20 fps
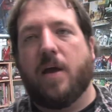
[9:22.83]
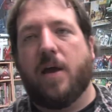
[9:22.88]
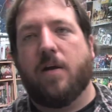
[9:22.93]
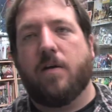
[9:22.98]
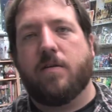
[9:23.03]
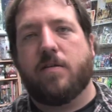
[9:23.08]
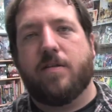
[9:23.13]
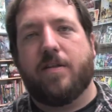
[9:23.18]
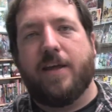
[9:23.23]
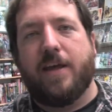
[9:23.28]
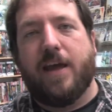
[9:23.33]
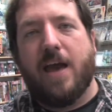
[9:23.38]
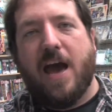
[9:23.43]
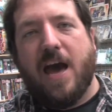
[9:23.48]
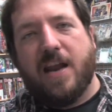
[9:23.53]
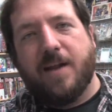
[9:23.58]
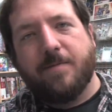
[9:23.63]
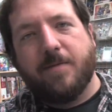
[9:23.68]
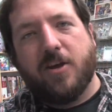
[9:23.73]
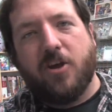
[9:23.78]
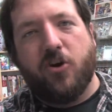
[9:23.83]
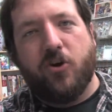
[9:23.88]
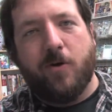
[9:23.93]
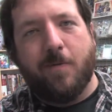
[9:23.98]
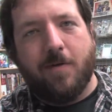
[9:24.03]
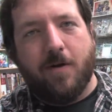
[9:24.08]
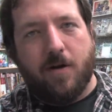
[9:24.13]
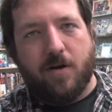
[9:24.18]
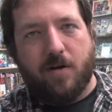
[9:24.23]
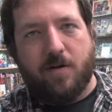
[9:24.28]
Here's the Adam
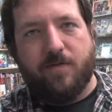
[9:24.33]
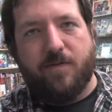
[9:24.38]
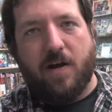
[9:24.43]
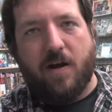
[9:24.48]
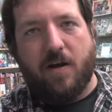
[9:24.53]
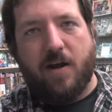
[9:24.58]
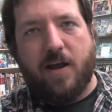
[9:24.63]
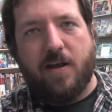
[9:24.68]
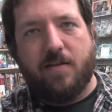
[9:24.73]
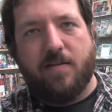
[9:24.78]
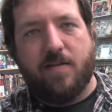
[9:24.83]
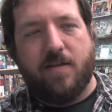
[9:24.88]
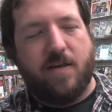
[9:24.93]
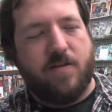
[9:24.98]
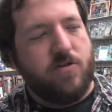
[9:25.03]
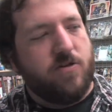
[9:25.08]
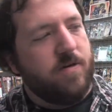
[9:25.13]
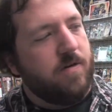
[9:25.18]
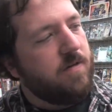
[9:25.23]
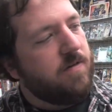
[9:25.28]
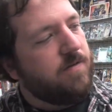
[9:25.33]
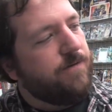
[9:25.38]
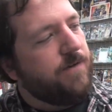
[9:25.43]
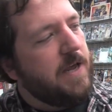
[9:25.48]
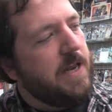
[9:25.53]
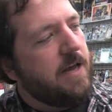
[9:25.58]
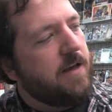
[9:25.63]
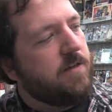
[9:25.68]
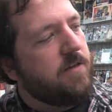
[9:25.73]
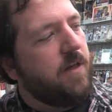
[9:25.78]
Kubert variant that shows
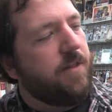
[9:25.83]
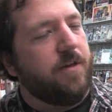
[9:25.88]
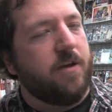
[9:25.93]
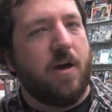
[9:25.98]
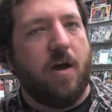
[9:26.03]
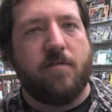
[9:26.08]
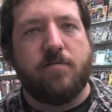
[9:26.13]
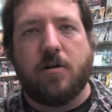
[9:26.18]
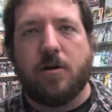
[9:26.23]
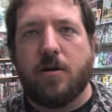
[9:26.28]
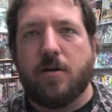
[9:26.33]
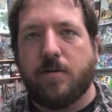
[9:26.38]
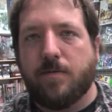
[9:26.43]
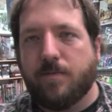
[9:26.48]
Phoenix on the cover.